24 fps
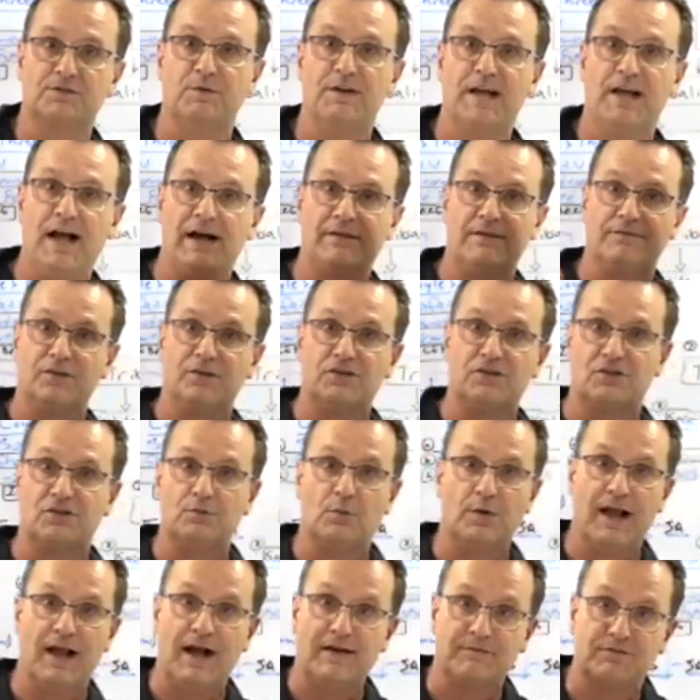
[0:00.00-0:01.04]
We have the,
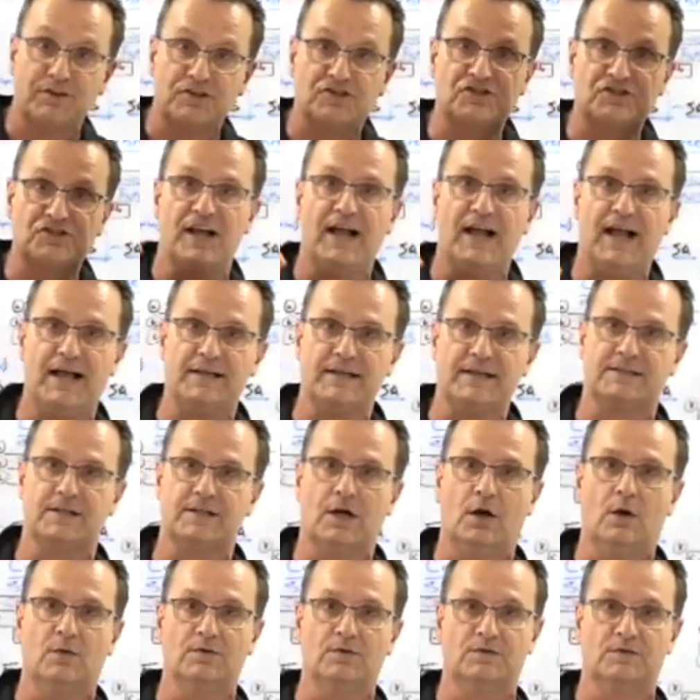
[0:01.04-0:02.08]
we have the Chaz
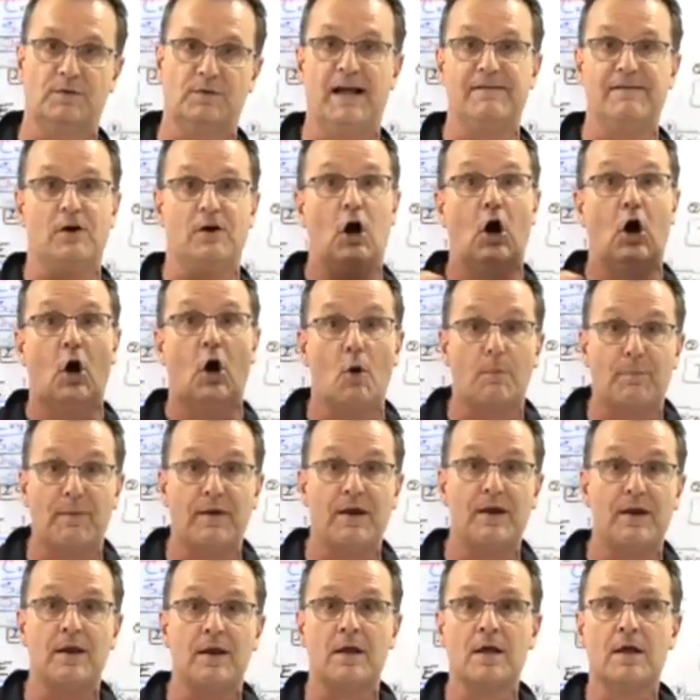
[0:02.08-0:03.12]
zones. We have
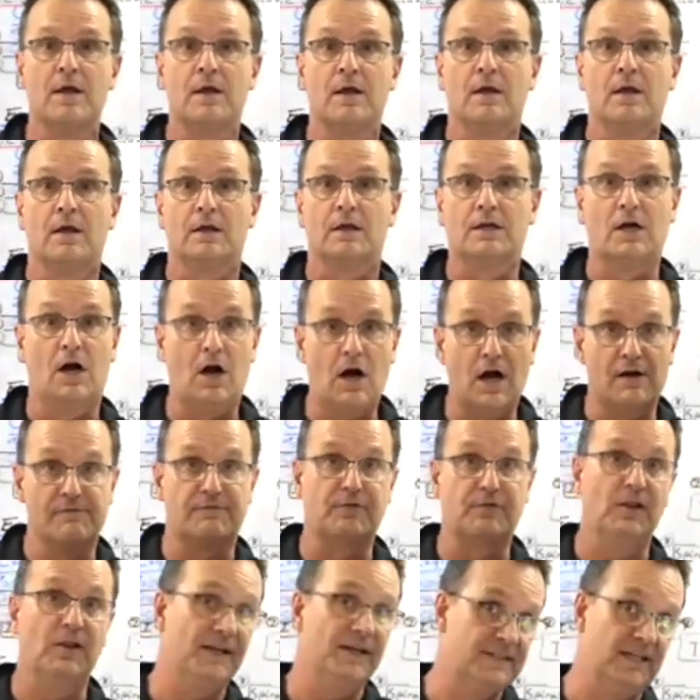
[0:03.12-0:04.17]
open
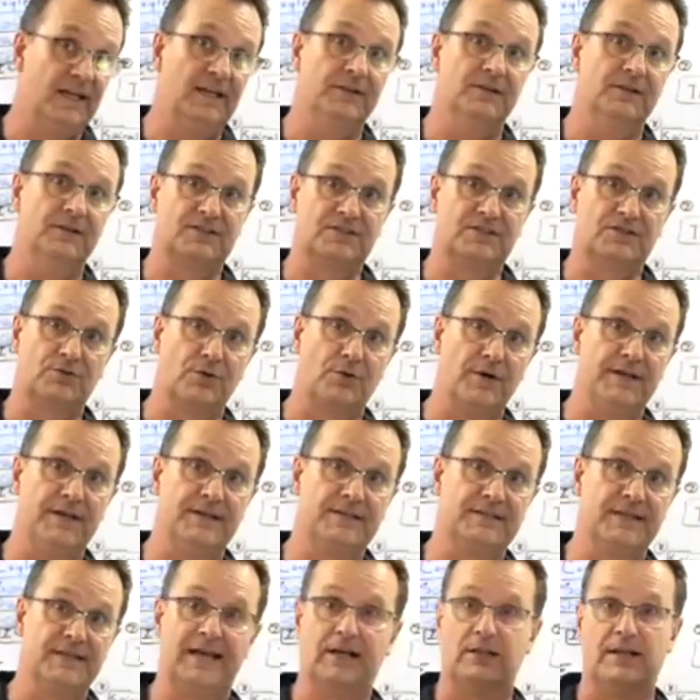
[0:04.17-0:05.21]
conflict in the
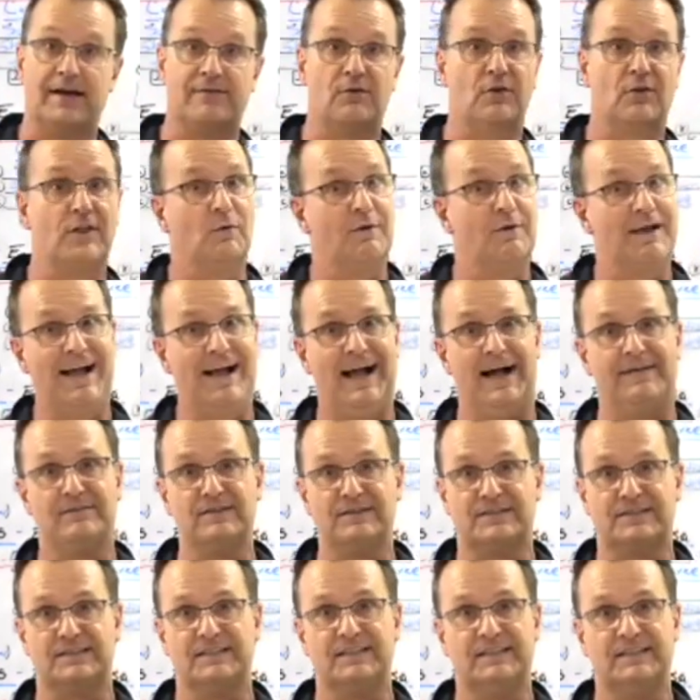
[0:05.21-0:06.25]
streets at a level that we
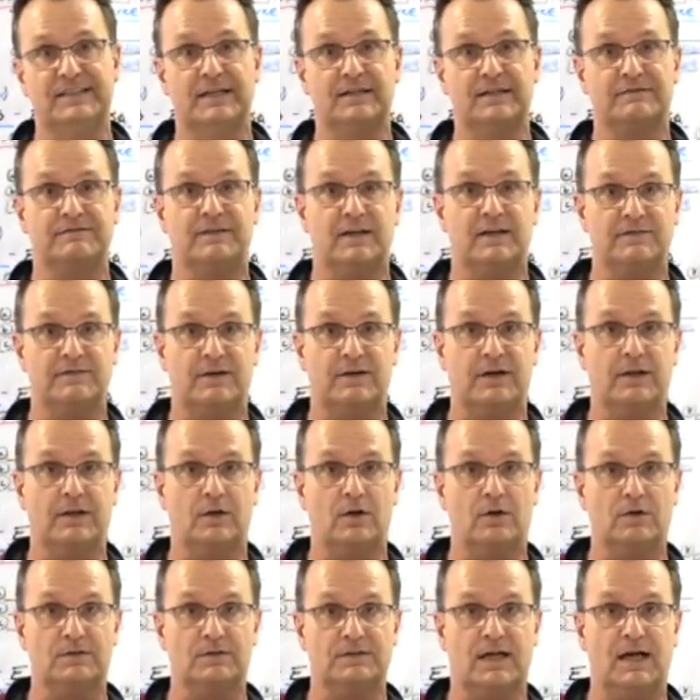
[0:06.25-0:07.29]
haven't seen in a very, very
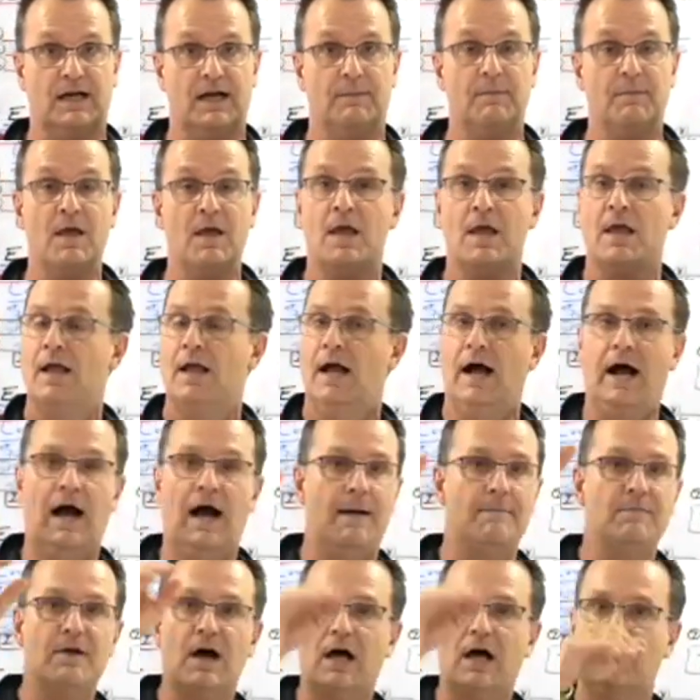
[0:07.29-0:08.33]
long time.
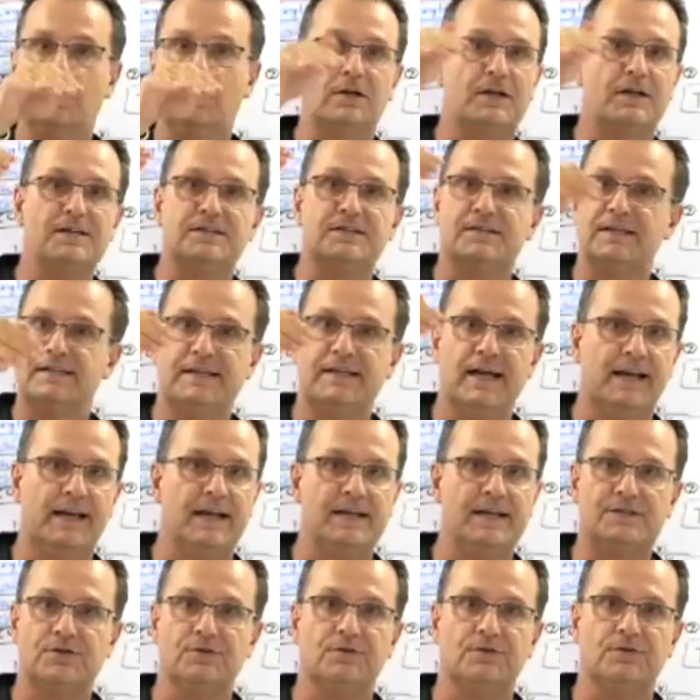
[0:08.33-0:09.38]
I'm not looking to get
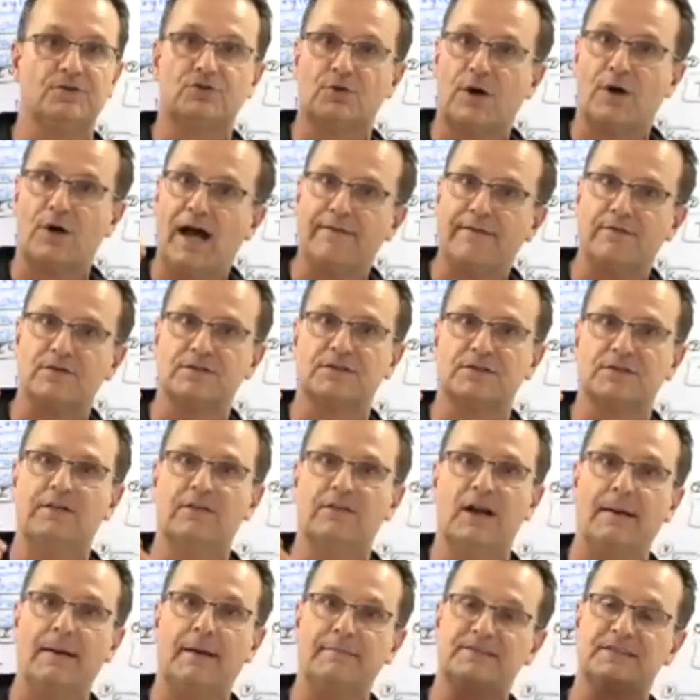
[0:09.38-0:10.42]
into the drivers of
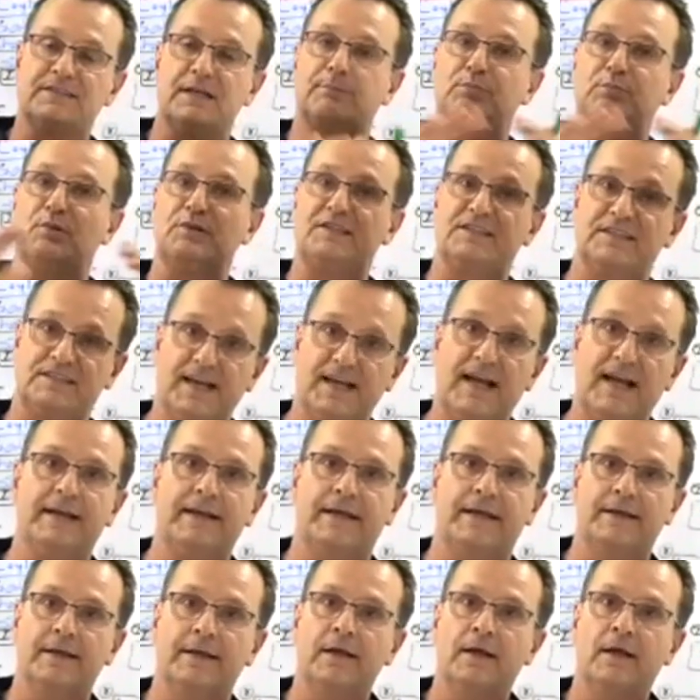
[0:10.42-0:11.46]
it. I'm simply
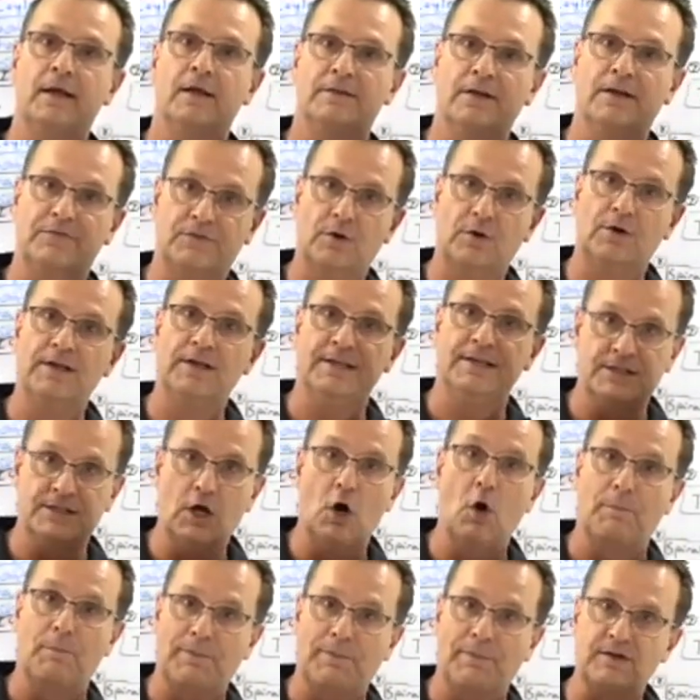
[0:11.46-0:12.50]
stating that there is
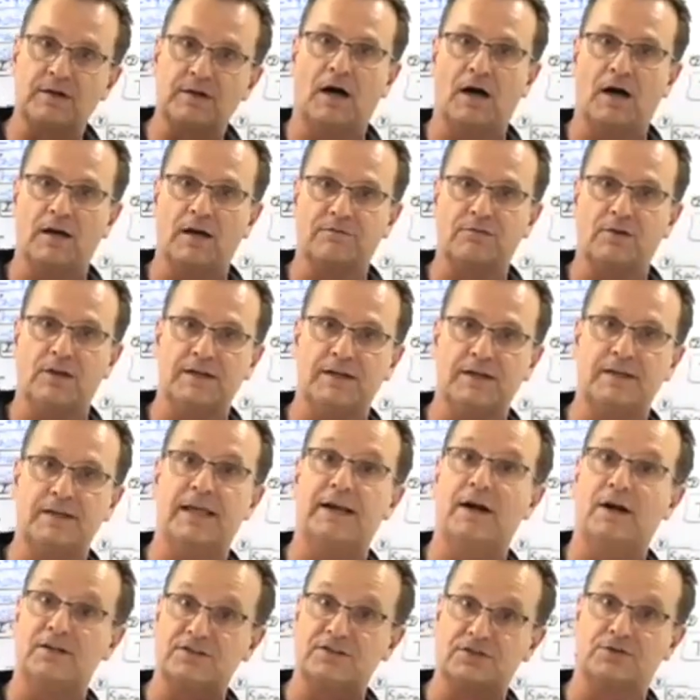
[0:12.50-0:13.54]
open conflict
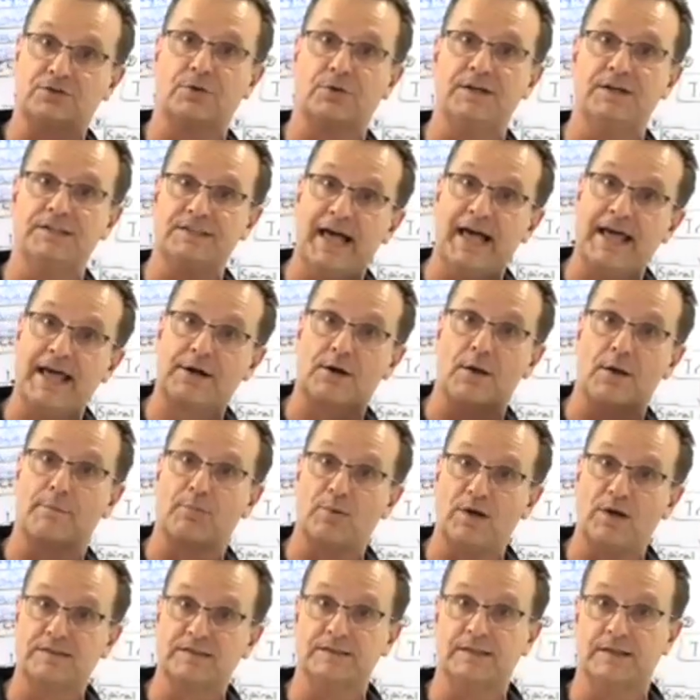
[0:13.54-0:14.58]
in our streets at an
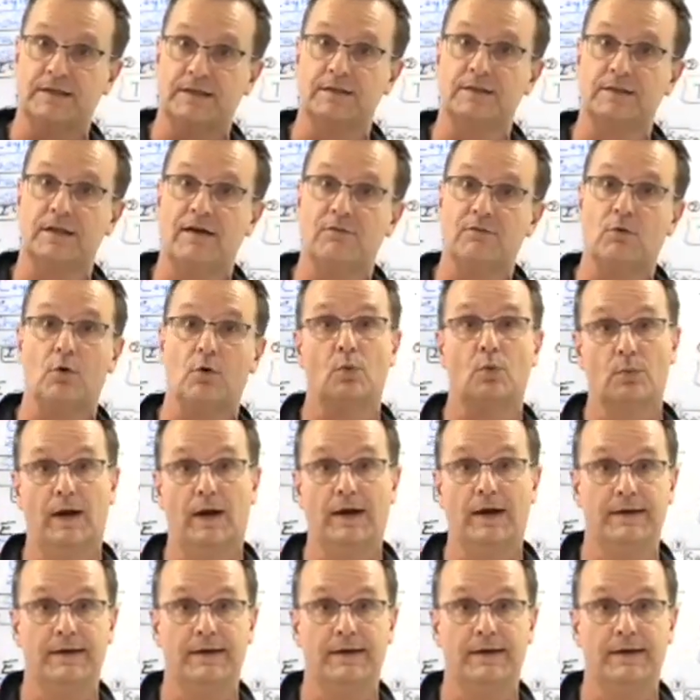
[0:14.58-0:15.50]
unprecedented level right